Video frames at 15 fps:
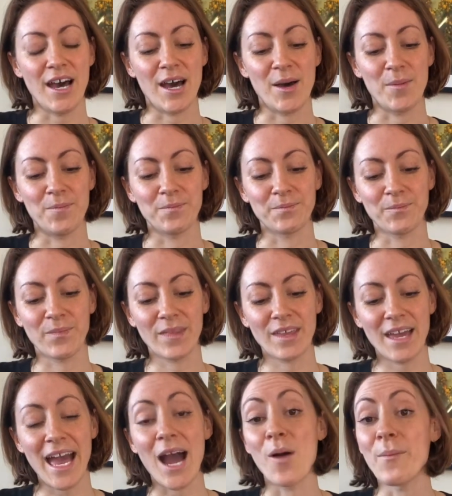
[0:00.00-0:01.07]

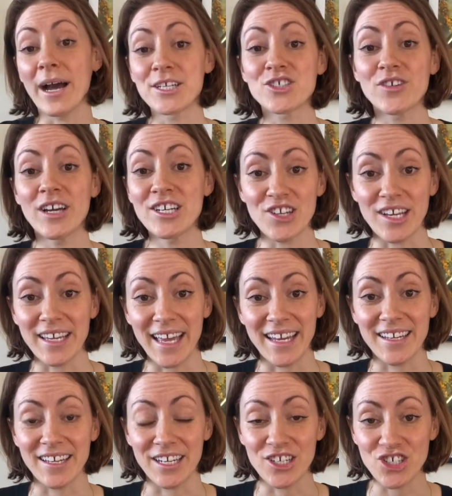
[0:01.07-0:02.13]
how maturation
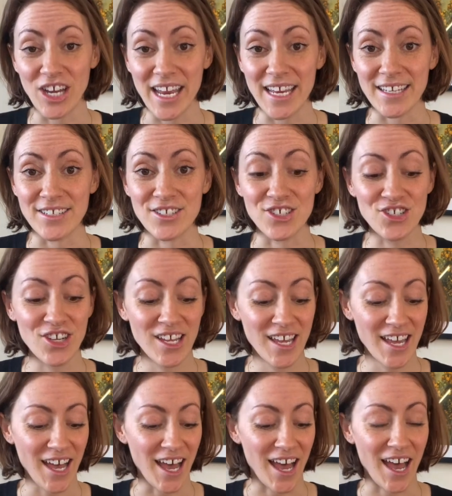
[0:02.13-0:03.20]
can kind of change
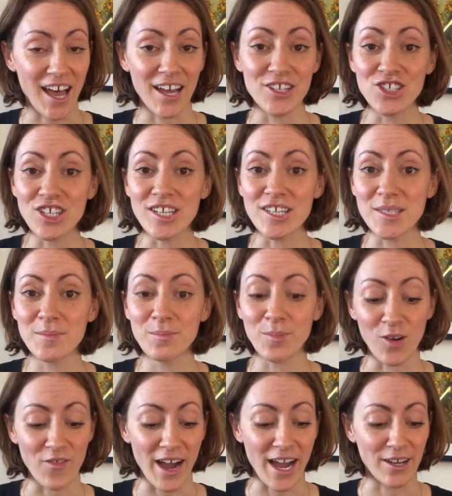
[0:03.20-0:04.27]
a cheese
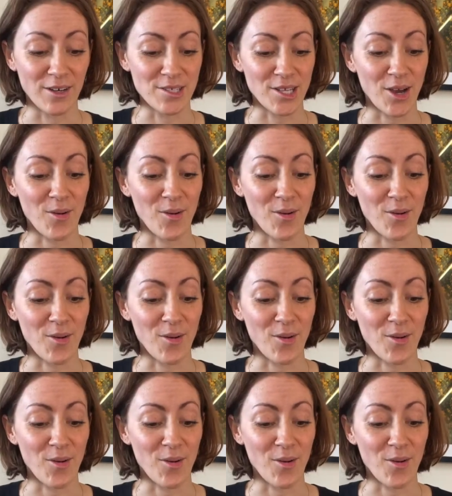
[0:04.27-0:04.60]
profile.